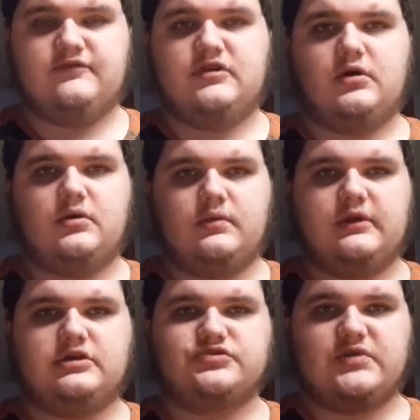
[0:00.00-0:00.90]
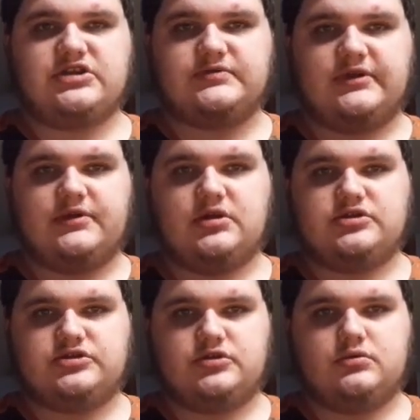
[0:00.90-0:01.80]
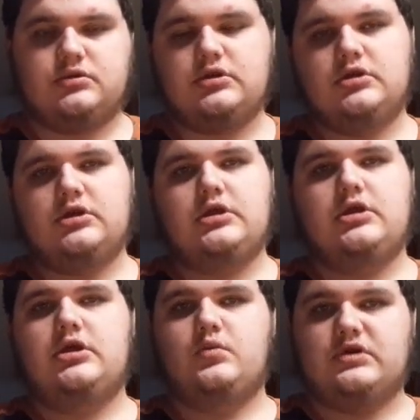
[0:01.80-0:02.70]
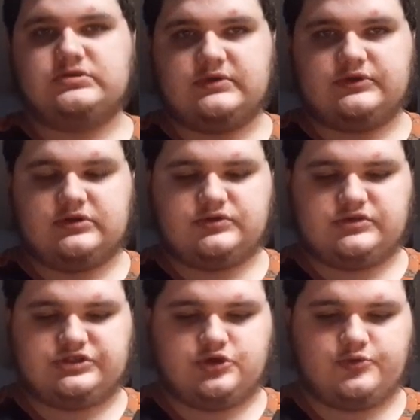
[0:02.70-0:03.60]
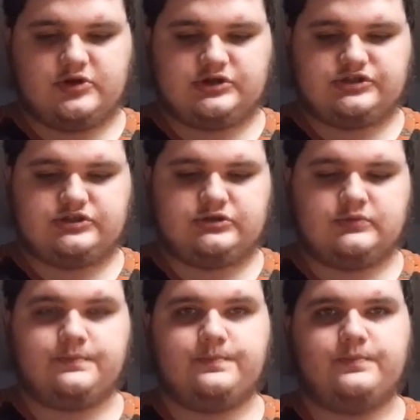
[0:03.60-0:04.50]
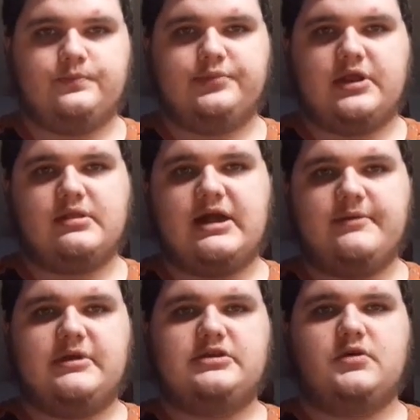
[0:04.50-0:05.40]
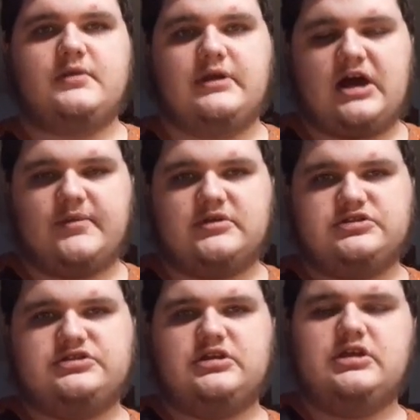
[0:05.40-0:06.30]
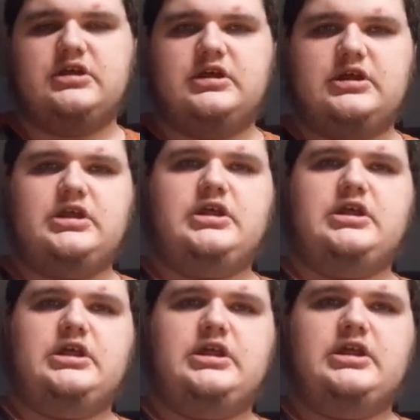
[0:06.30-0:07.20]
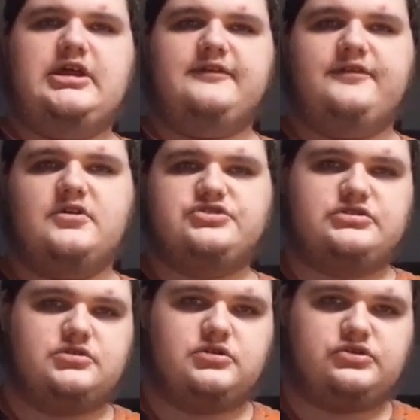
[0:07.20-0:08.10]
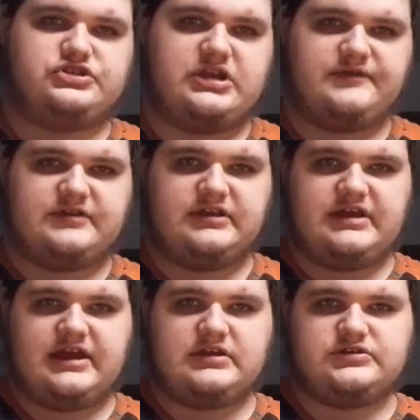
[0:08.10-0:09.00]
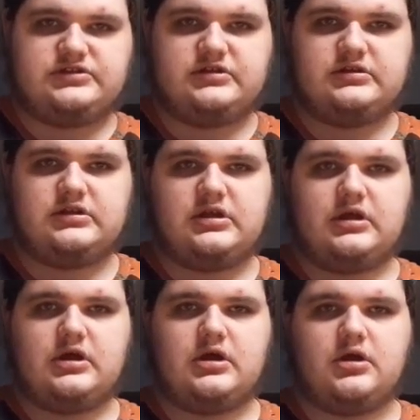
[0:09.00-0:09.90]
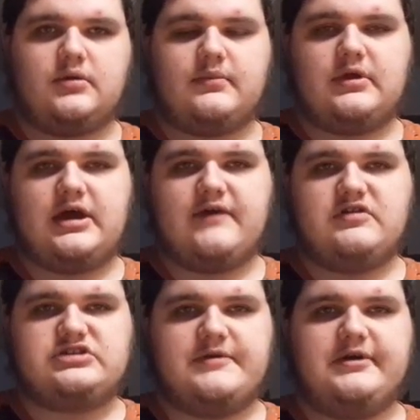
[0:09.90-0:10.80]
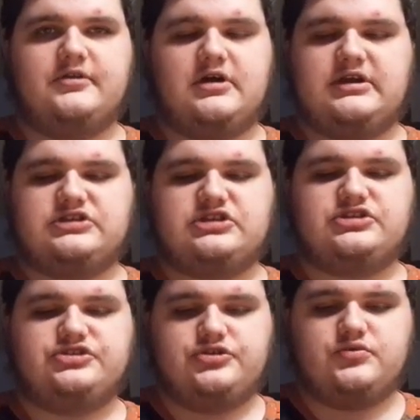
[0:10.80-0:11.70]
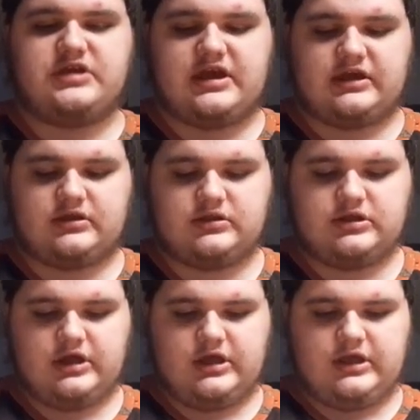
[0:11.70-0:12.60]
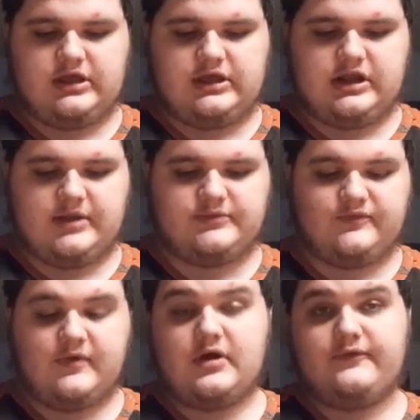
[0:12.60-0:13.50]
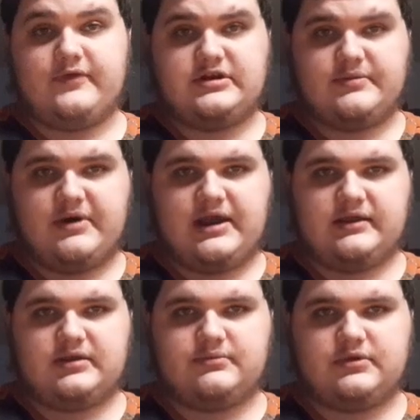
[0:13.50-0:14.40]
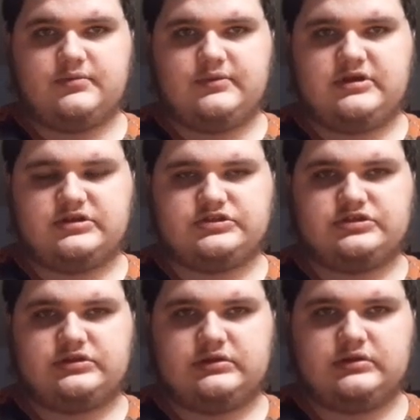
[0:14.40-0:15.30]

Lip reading: know there's WrestleMania 32, WrestleMania 33 steelbooks, but let me know in the comments if those are safe to get. Every time I look, it says UK, and I'm afraid to buy them because